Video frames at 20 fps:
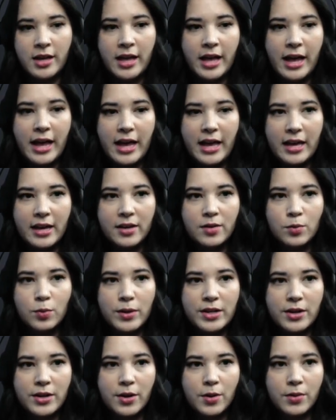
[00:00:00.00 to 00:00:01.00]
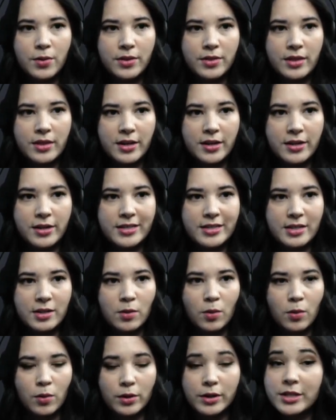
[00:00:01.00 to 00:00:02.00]
and we know that there is an
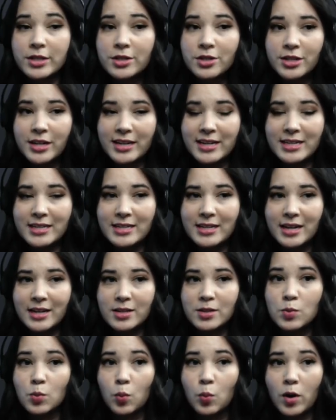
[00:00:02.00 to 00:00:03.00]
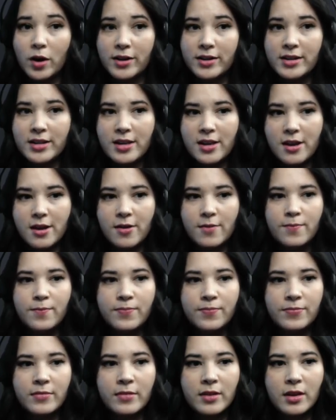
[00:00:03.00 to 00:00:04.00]
orange at index 1 here.
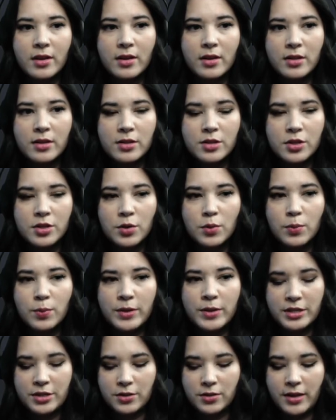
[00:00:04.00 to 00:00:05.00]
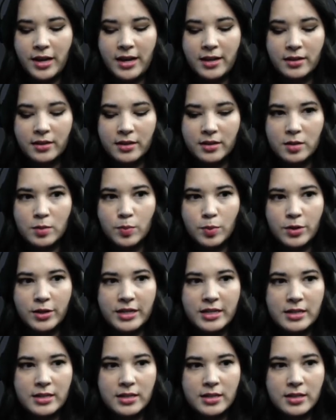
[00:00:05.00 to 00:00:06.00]
So when we do that, let's
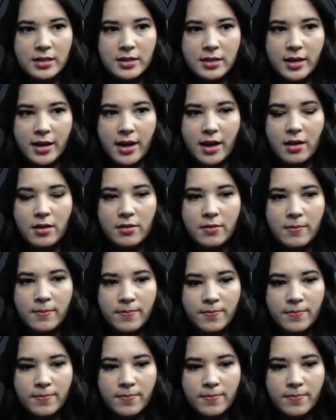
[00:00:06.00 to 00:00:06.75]
print L.